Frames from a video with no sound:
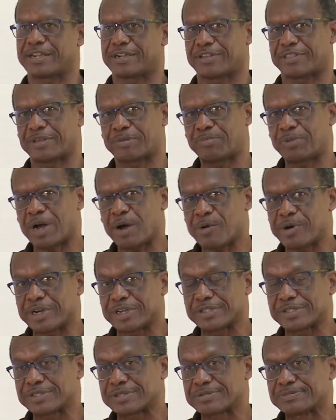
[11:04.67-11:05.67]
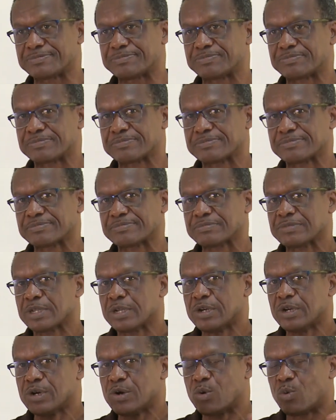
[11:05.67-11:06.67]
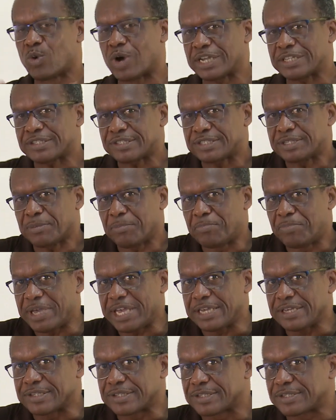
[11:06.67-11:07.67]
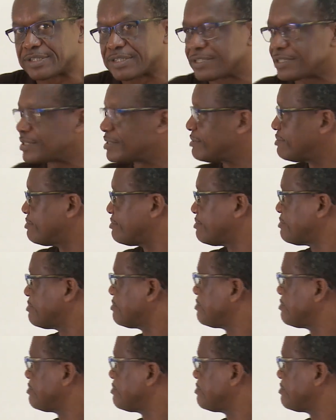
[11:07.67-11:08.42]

and other powers. Once the base,